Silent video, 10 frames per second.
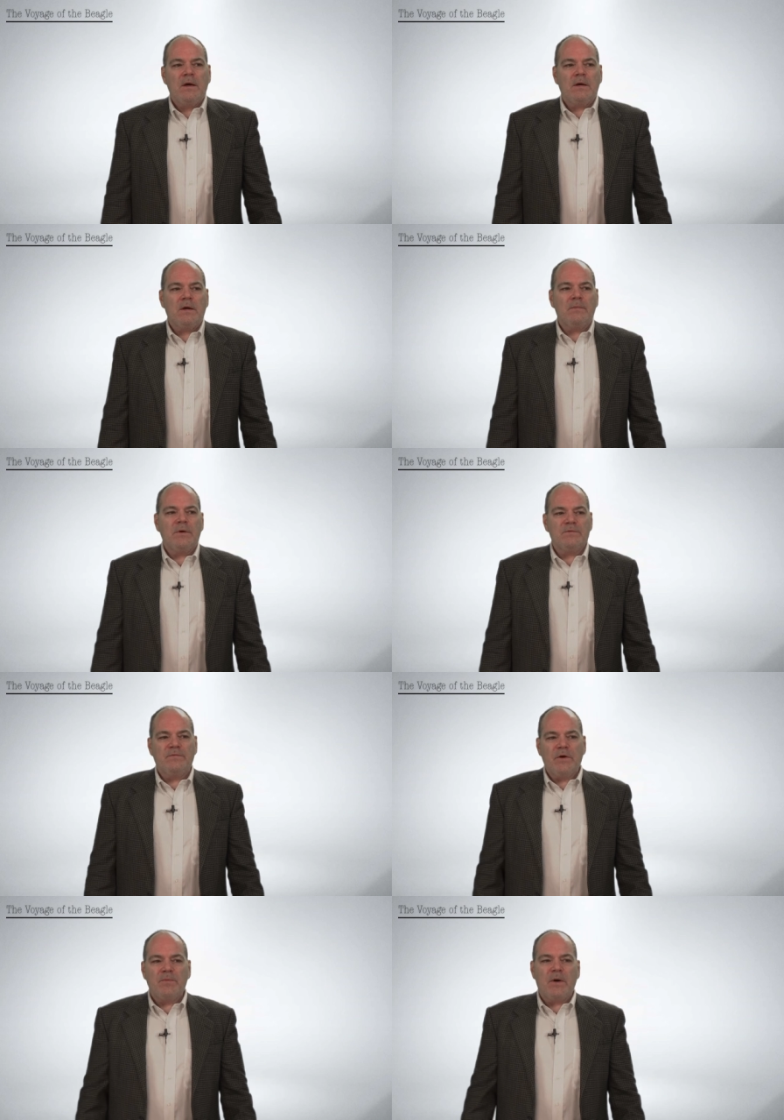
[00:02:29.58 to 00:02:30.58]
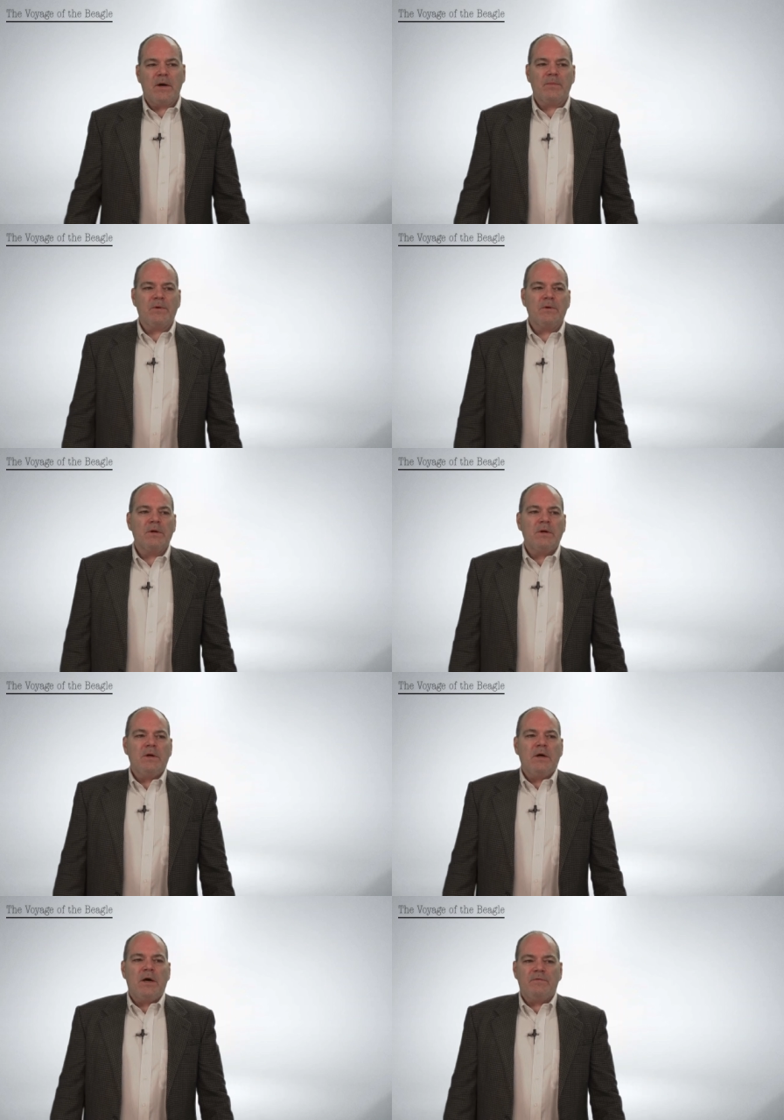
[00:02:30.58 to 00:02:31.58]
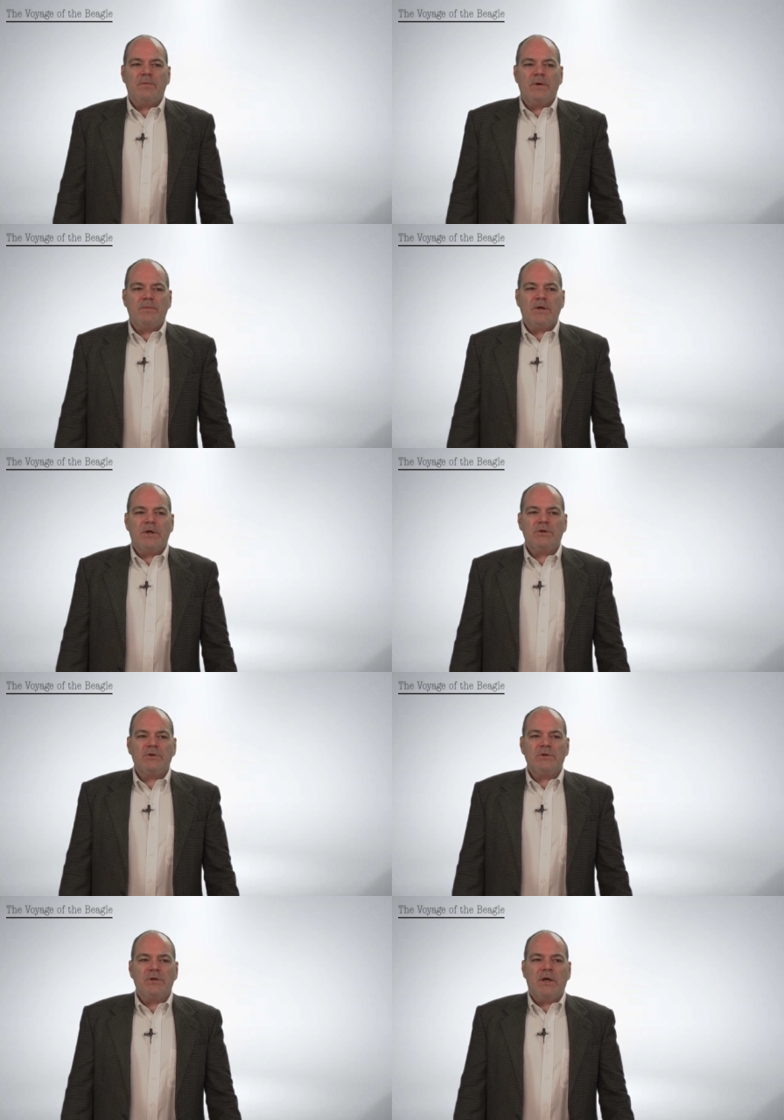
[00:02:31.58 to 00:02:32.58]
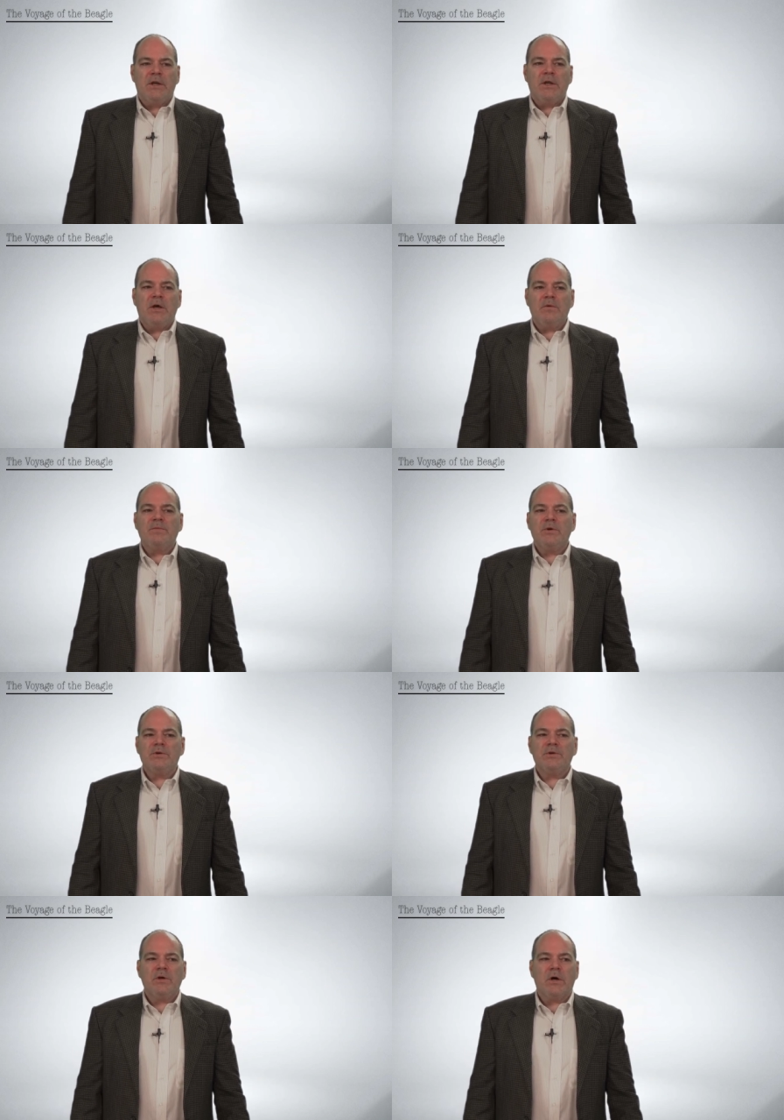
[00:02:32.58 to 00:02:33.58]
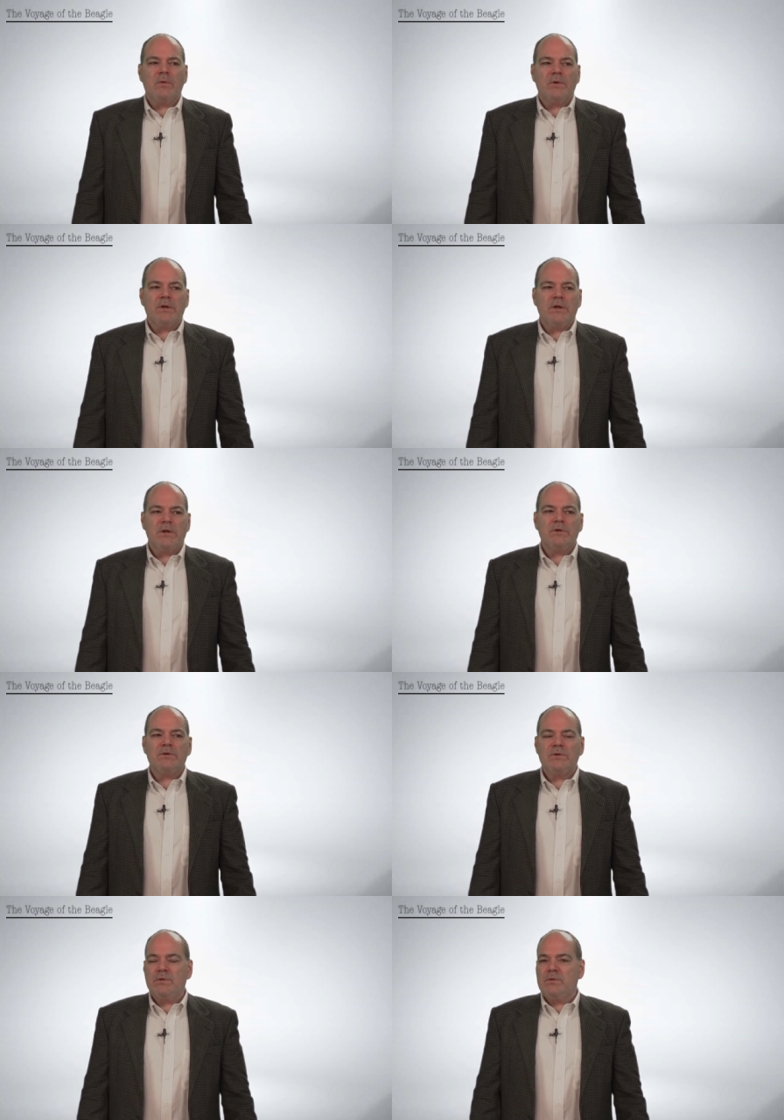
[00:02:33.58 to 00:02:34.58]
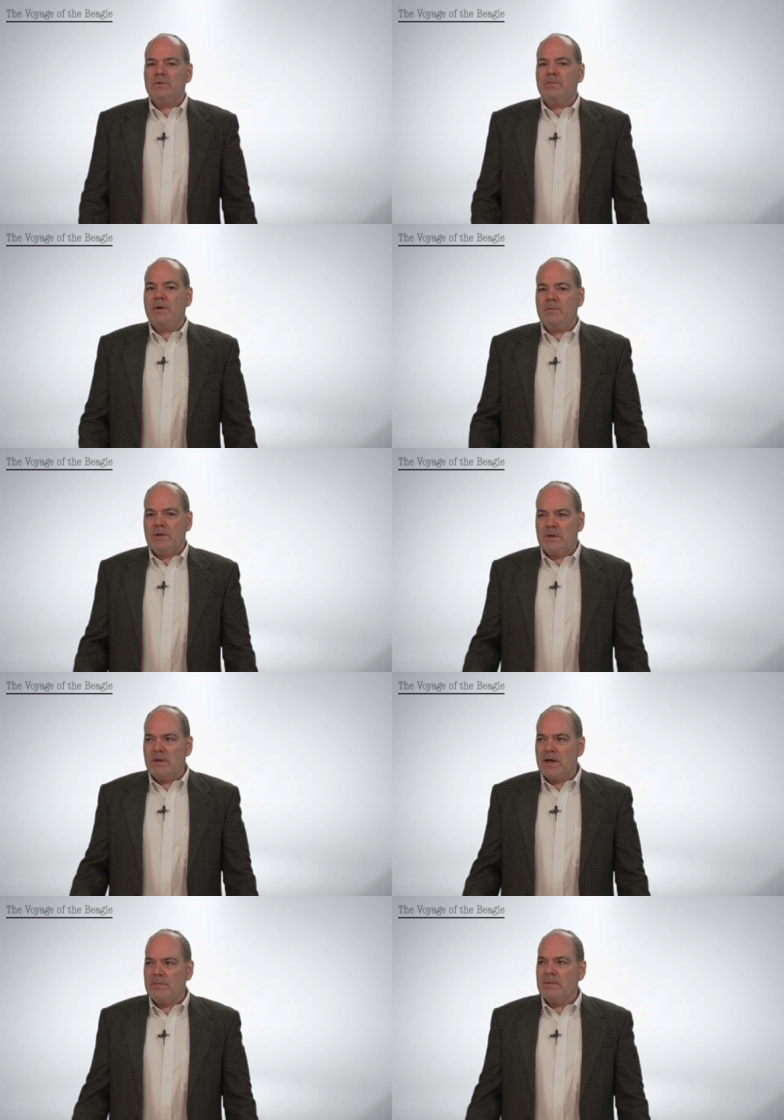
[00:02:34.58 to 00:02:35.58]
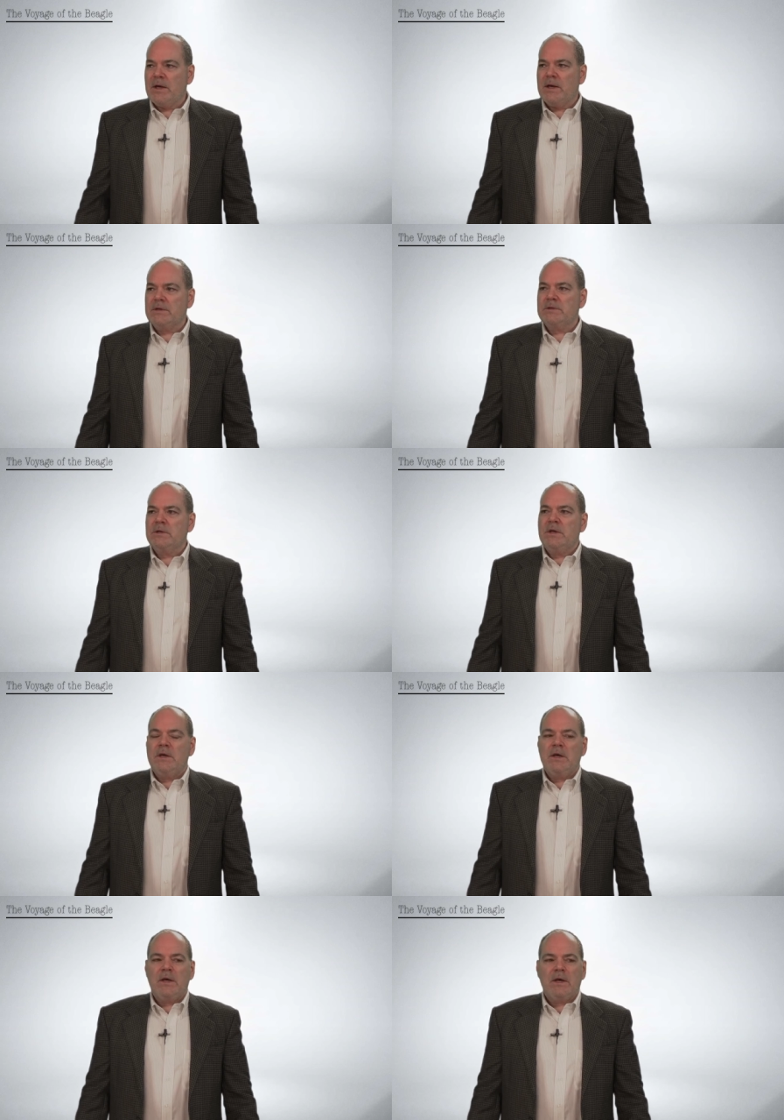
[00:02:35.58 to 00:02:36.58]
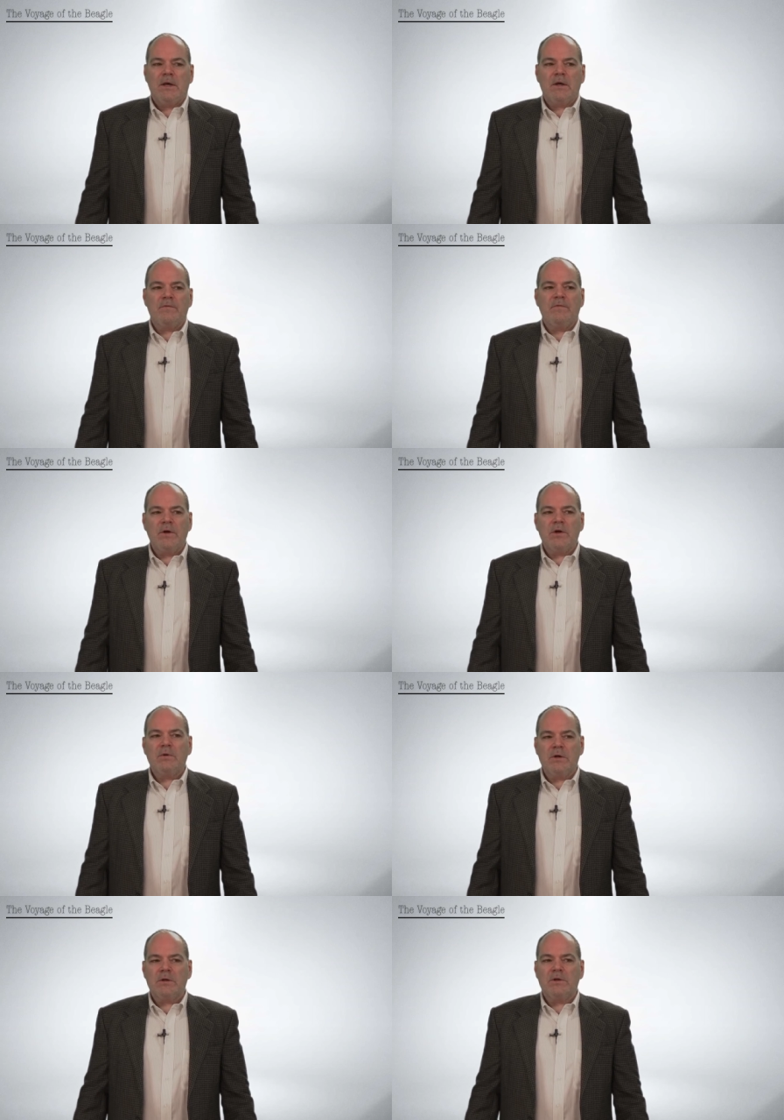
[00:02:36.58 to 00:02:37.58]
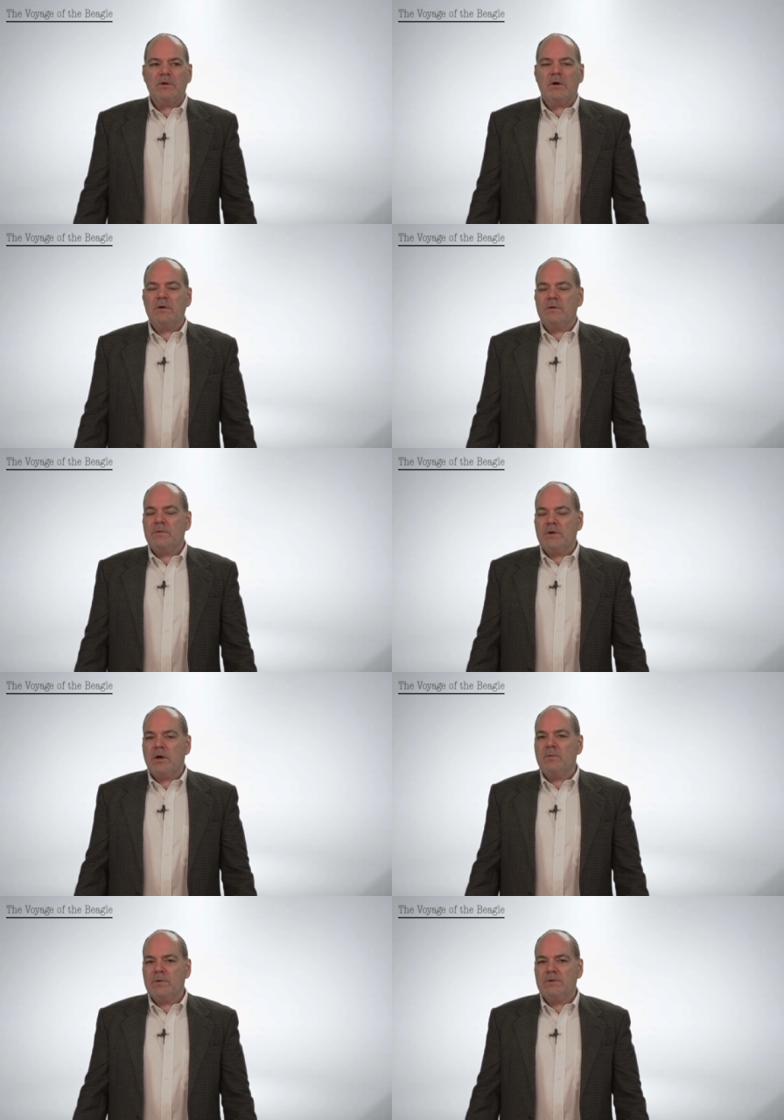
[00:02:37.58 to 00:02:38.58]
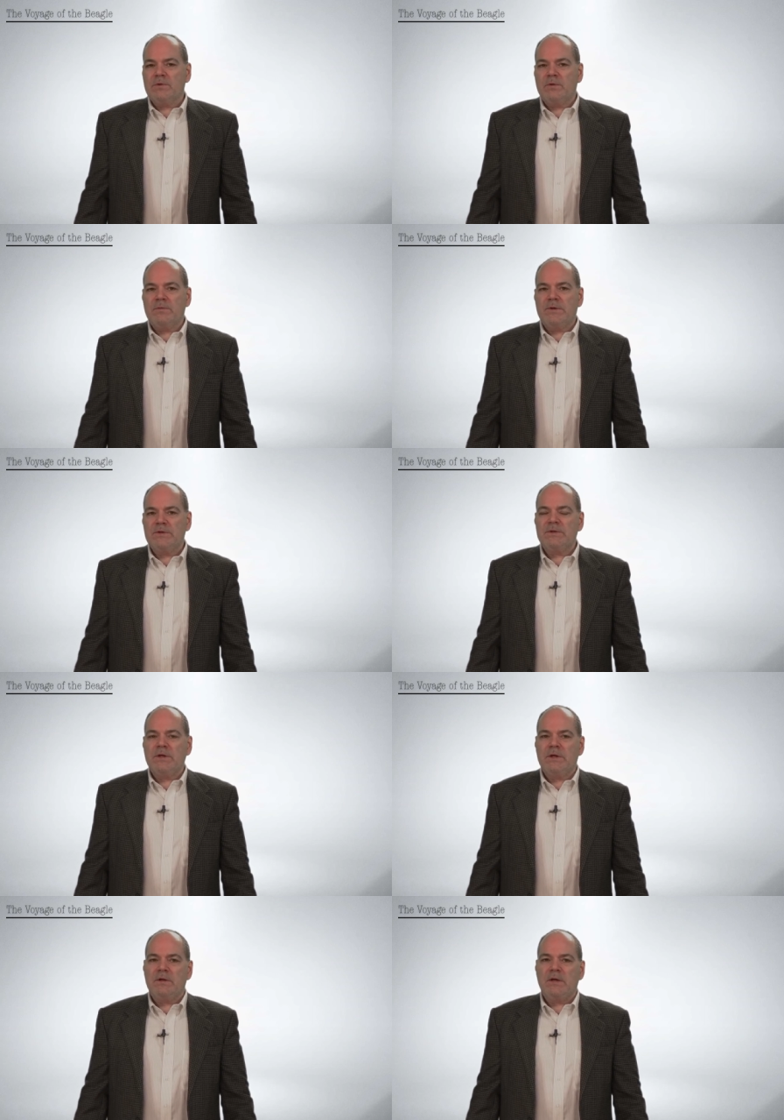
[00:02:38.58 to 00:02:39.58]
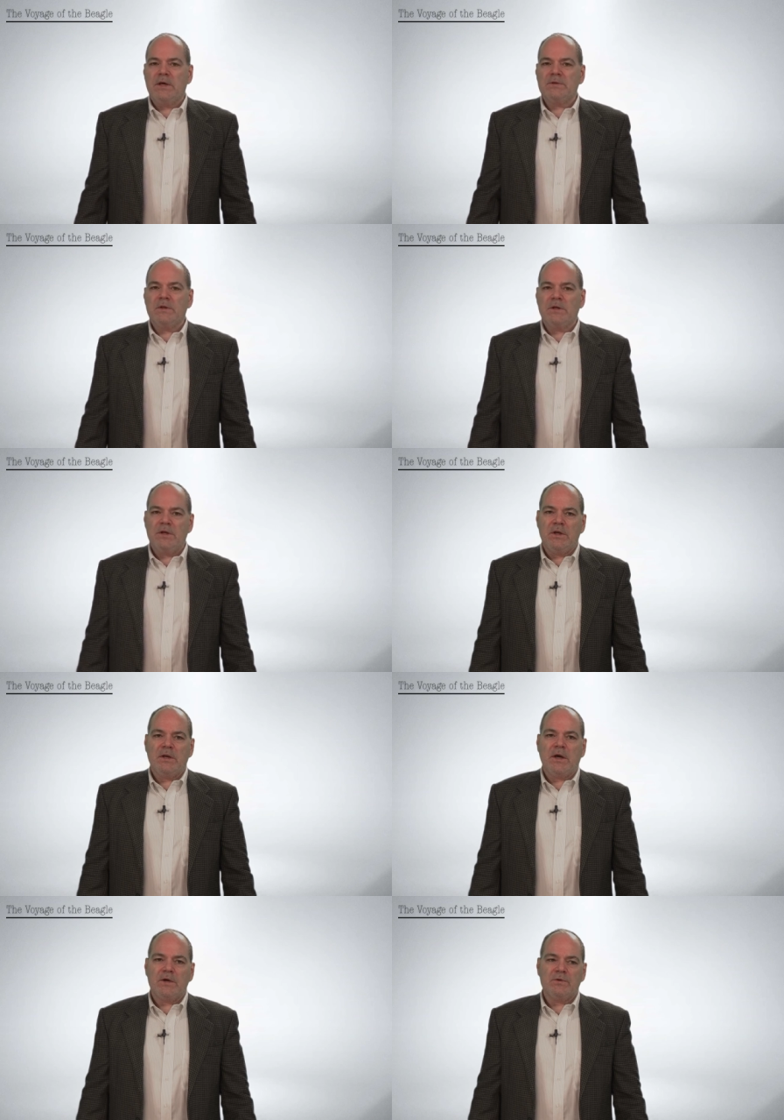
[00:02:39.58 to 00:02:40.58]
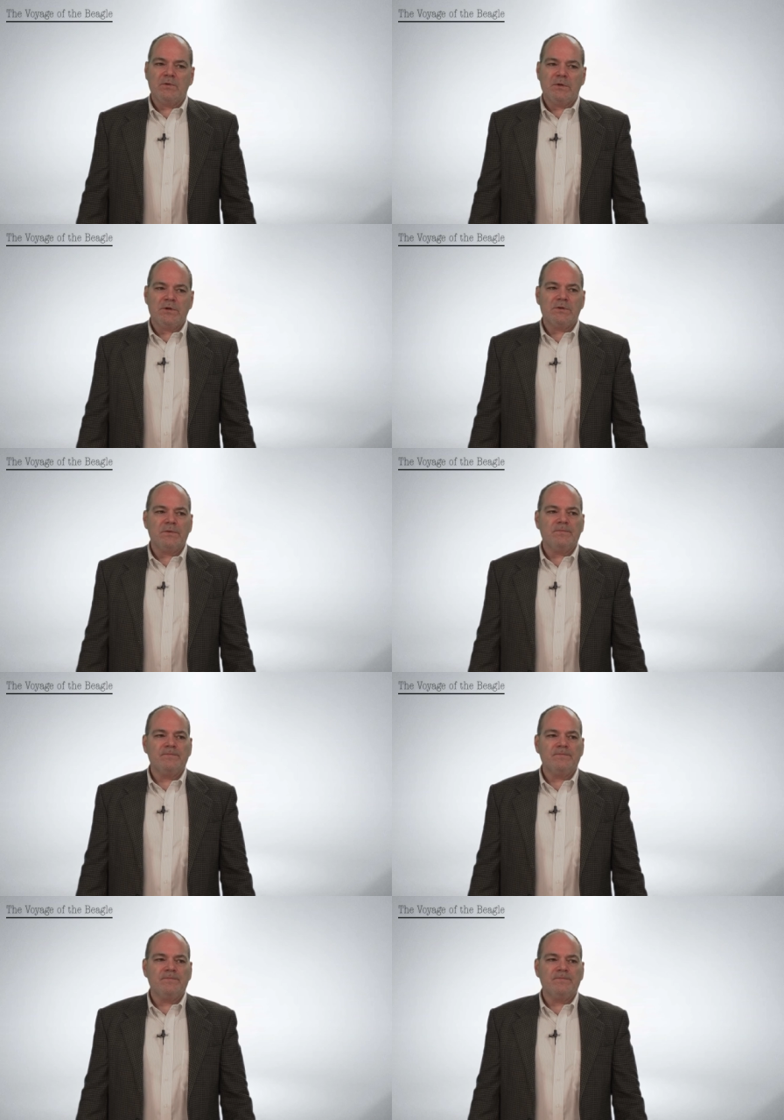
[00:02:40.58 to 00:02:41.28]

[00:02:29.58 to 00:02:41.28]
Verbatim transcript: Uh, it was very popular after publication and it helped push Darwin into the public limelight. And very quickly, Darwin, Darwin is going to be seen as a leading naturalist.